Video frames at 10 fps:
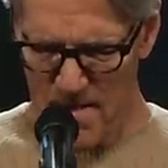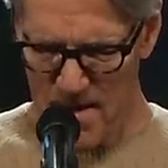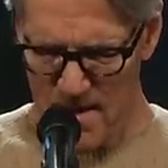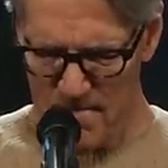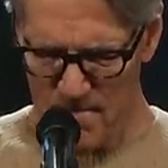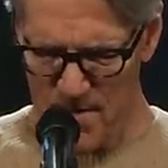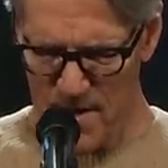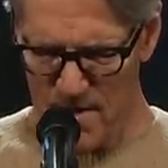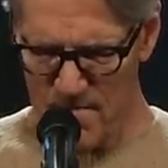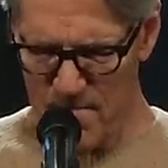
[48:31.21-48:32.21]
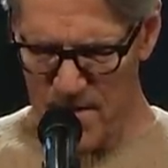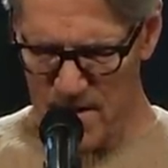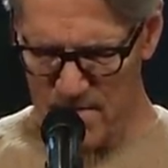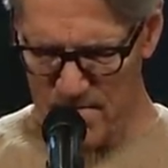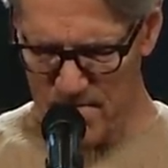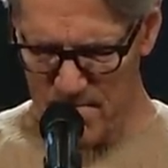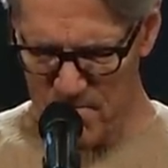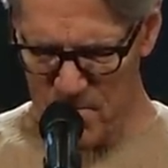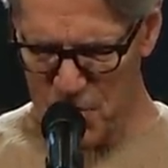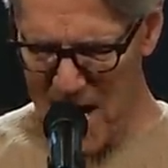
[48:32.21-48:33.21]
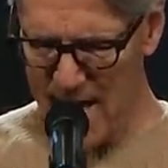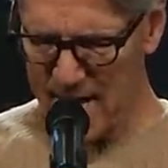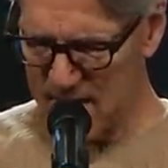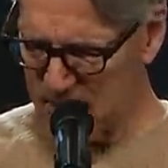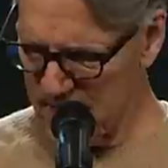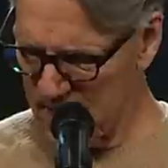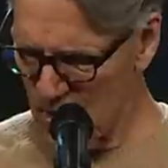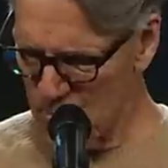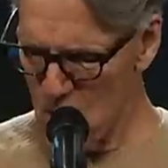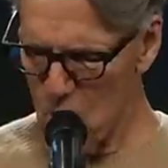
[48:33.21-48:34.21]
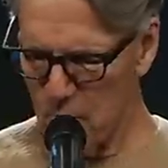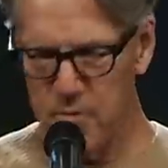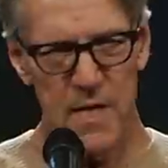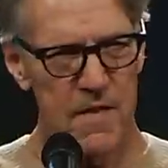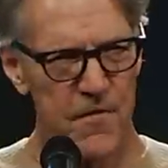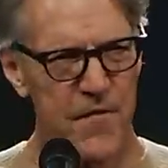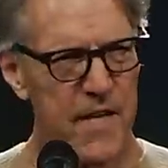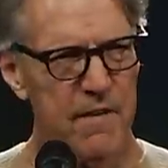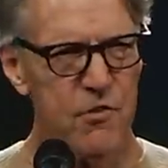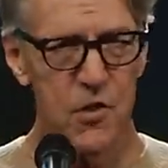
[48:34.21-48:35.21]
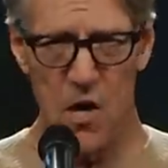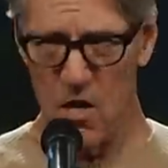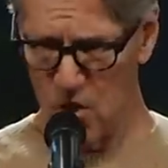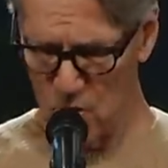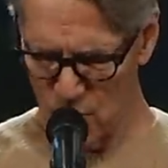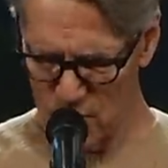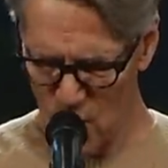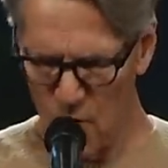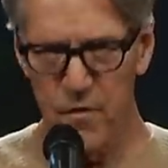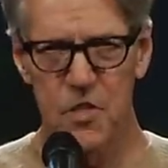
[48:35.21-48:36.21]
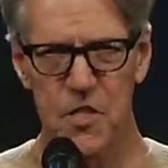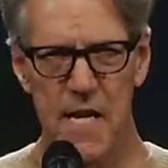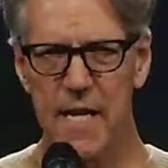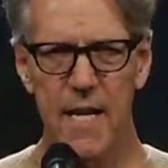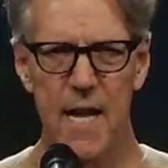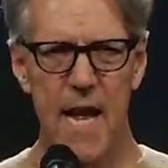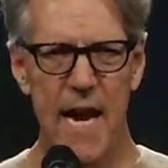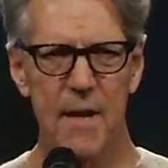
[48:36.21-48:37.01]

the, their, their jackets and their robes at the feet of Saul, who was overseeing it.